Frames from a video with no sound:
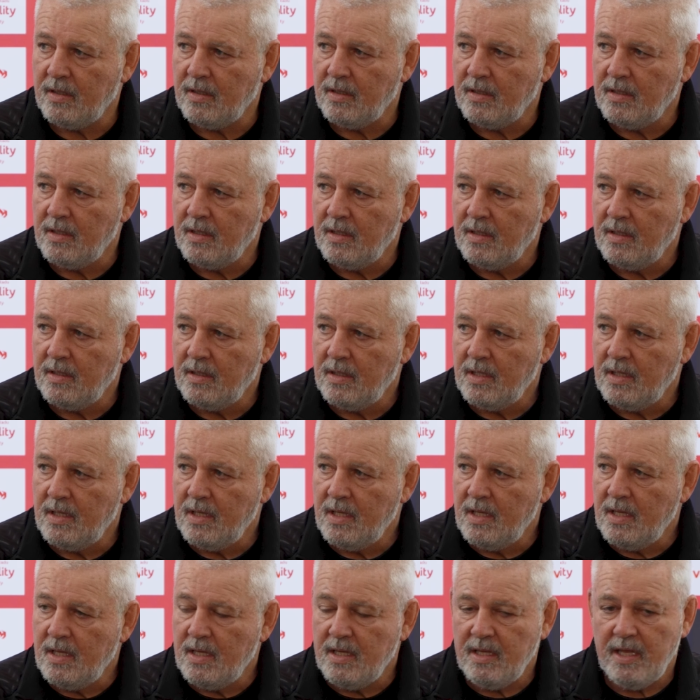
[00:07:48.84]
for?
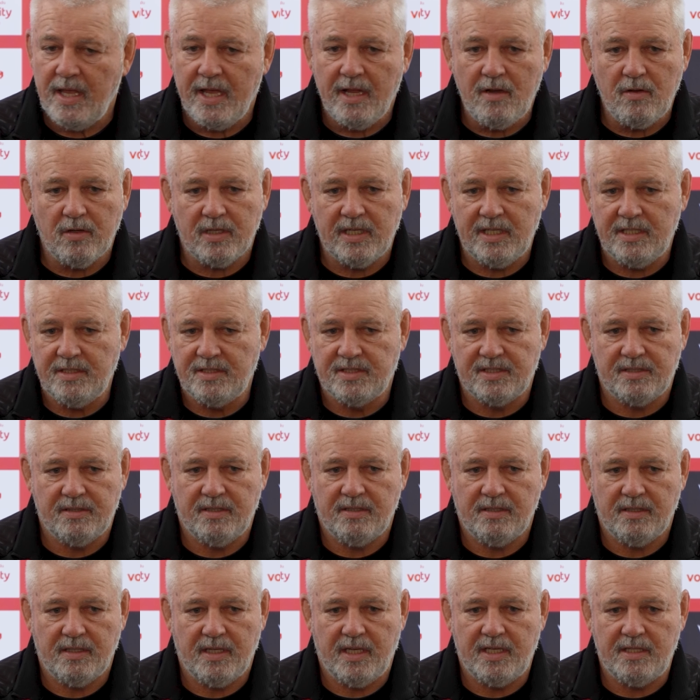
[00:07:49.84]
Yeah, look, he's
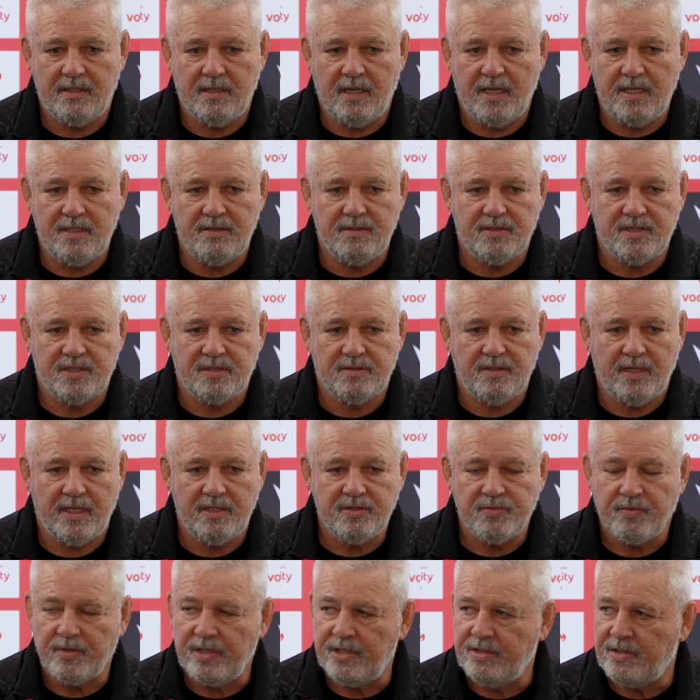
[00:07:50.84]
he, he's
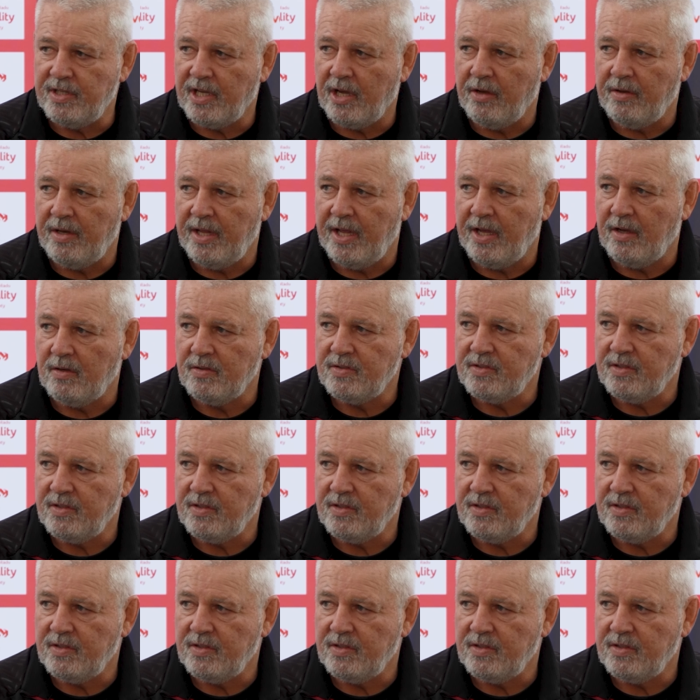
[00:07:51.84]
he's ready to go now.